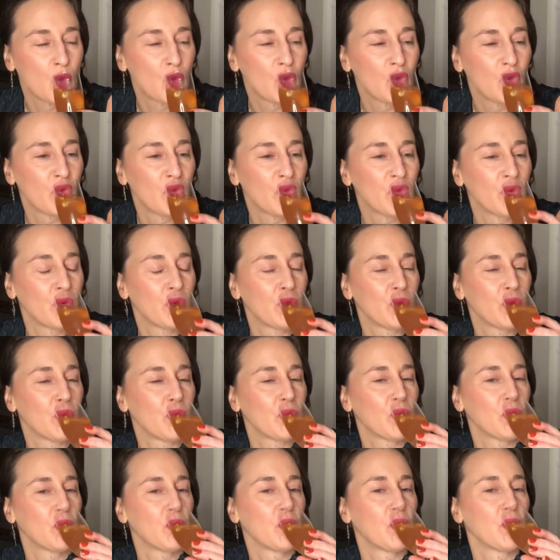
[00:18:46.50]

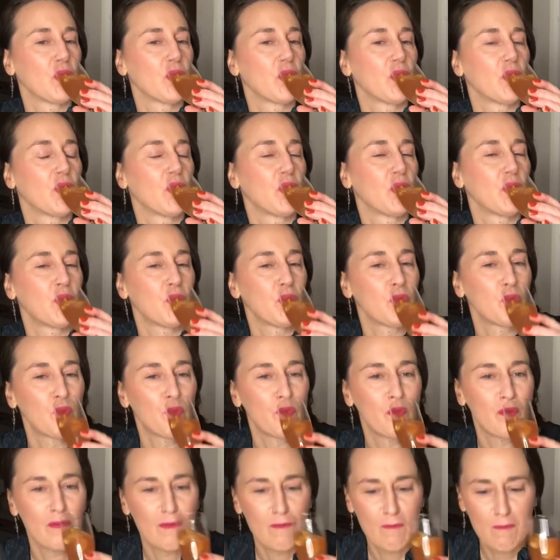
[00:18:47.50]

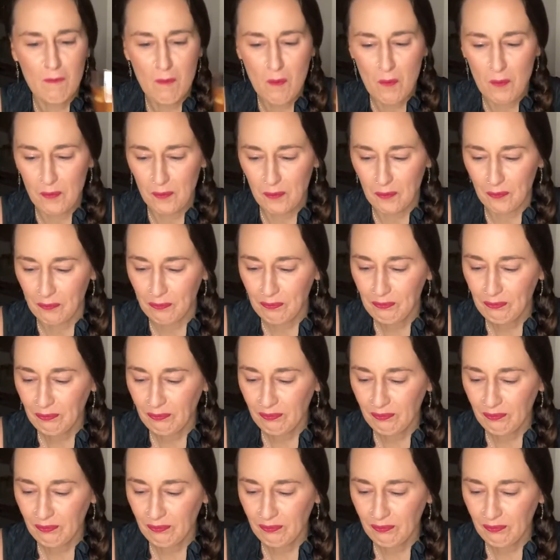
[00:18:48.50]
(silence)